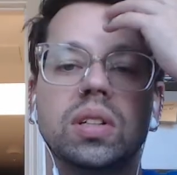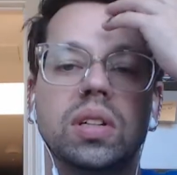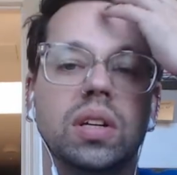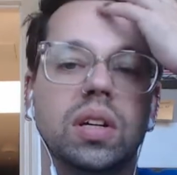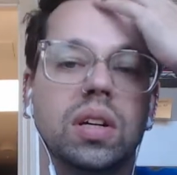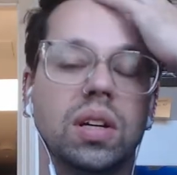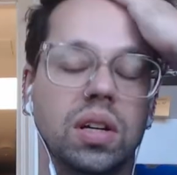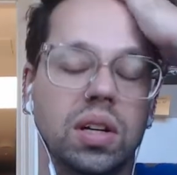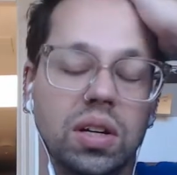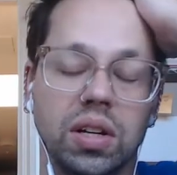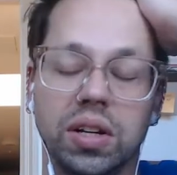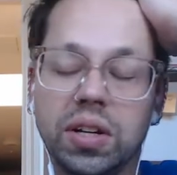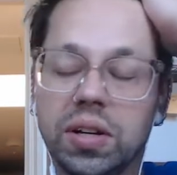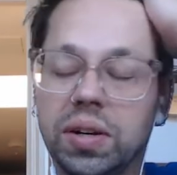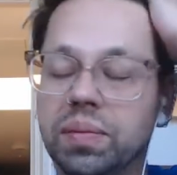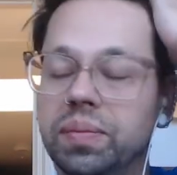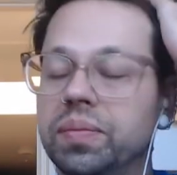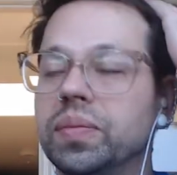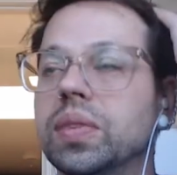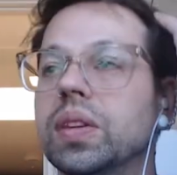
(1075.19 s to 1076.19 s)
Um,
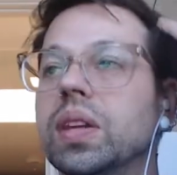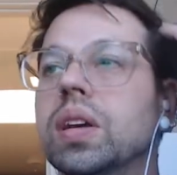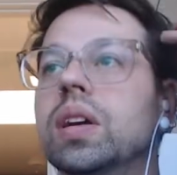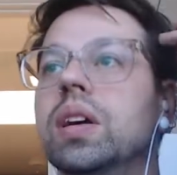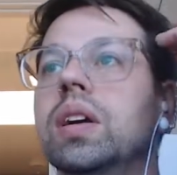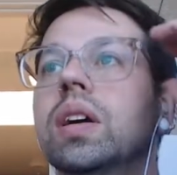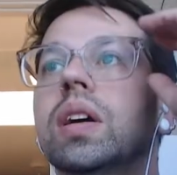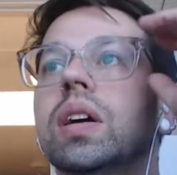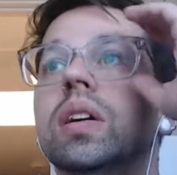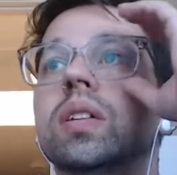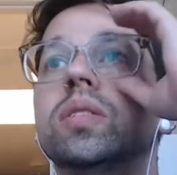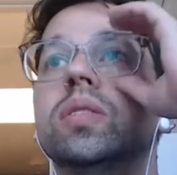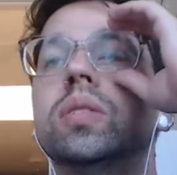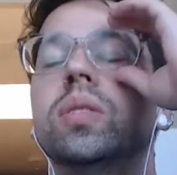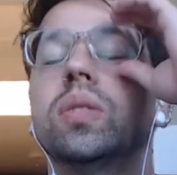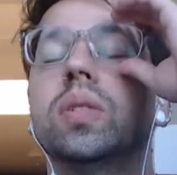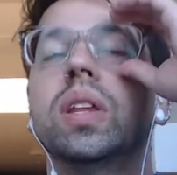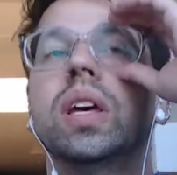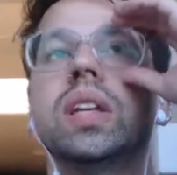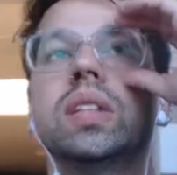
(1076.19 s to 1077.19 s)
and so
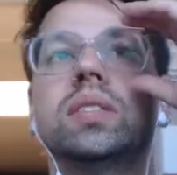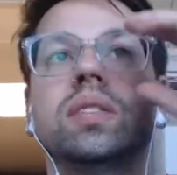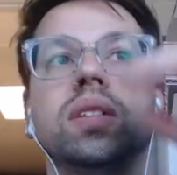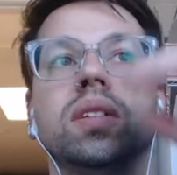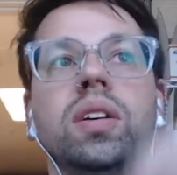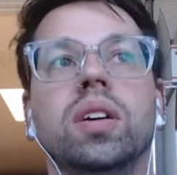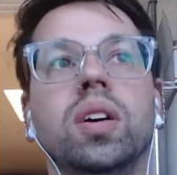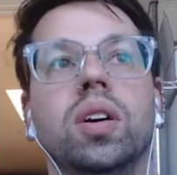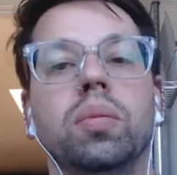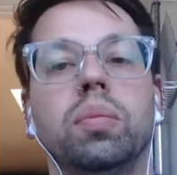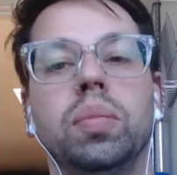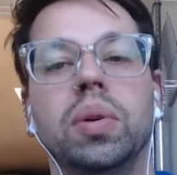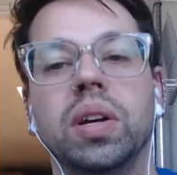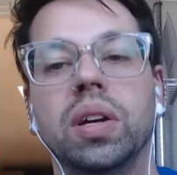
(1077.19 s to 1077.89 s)
that's a big